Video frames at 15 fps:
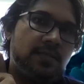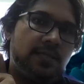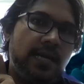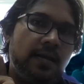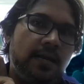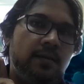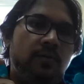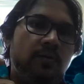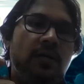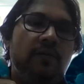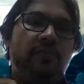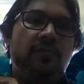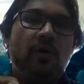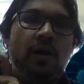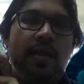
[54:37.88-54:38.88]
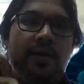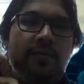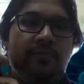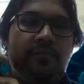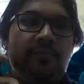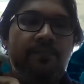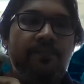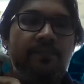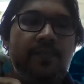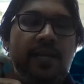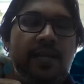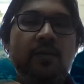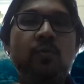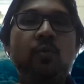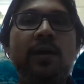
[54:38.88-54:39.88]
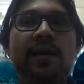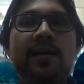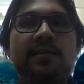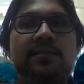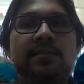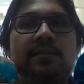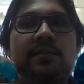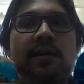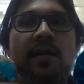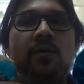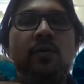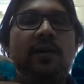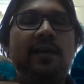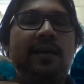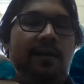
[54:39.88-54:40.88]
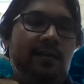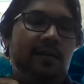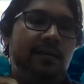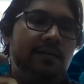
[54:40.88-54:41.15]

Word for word: standard to live your life. And who cares? I don't care.